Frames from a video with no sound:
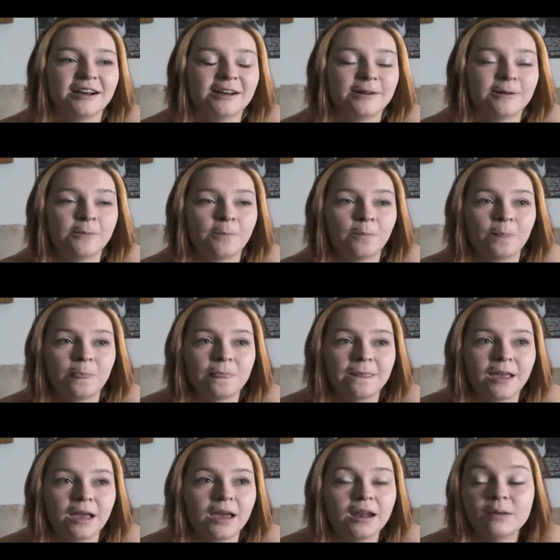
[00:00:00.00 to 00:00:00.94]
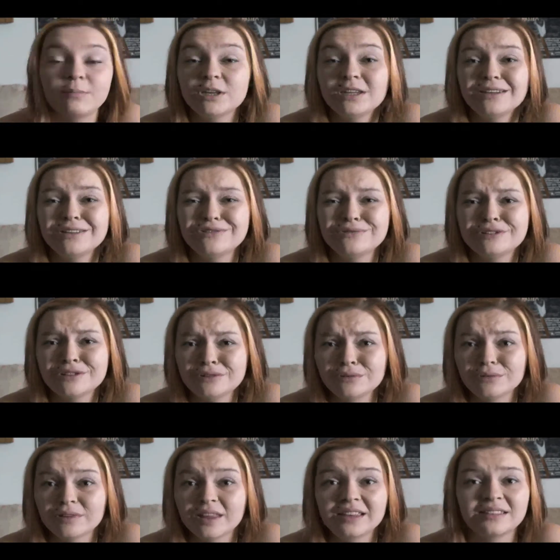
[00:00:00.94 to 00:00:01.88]
And I mean, I do
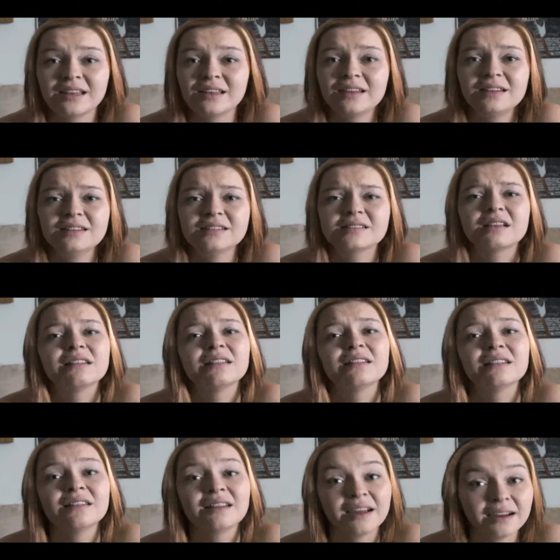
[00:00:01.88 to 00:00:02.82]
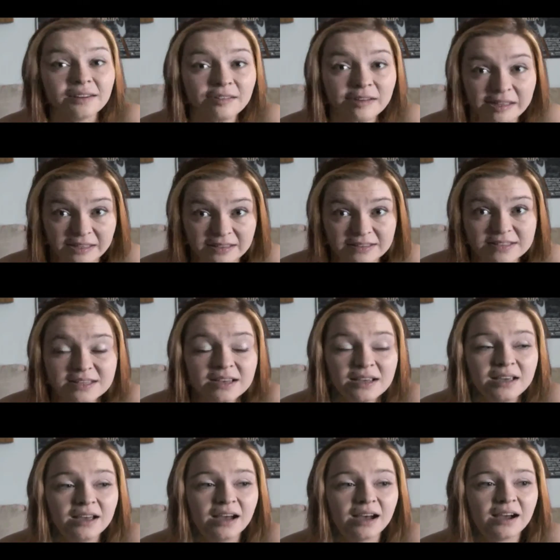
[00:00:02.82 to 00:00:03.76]
too. Like, that guy is
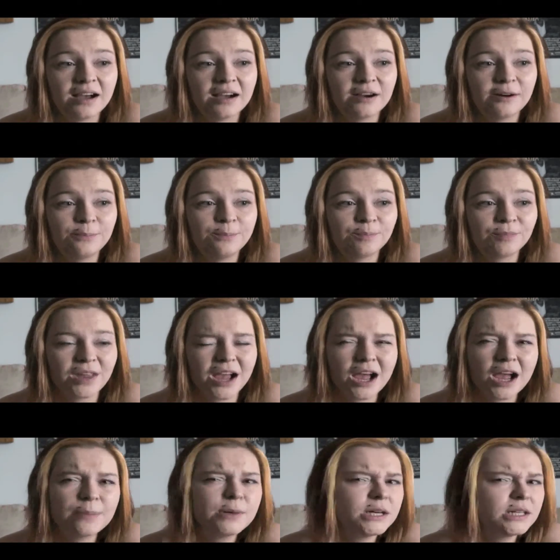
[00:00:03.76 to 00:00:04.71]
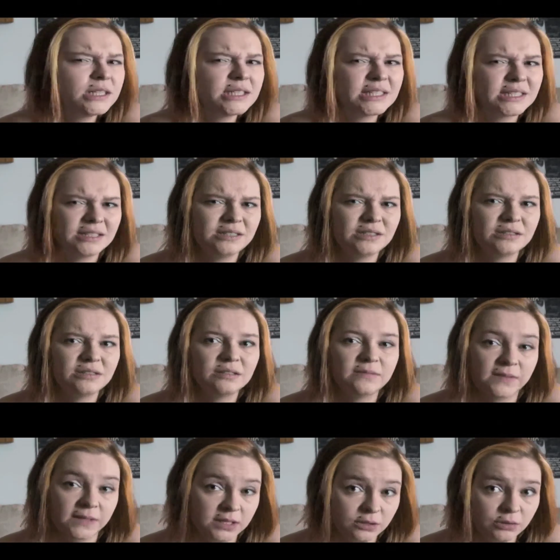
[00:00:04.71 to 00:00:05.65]
hilarious. I'm not as
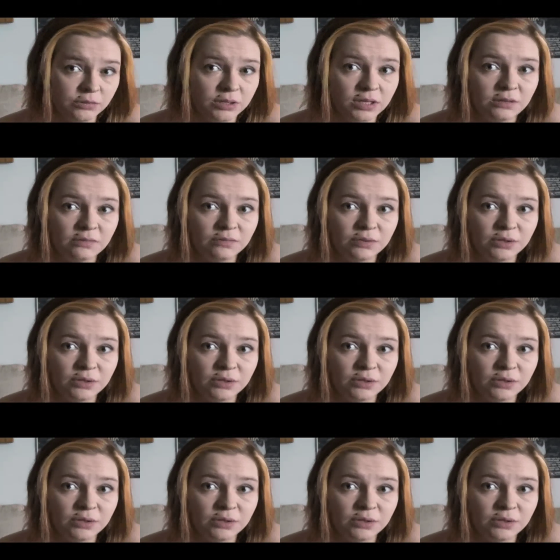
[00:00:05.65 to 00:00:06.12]
into the video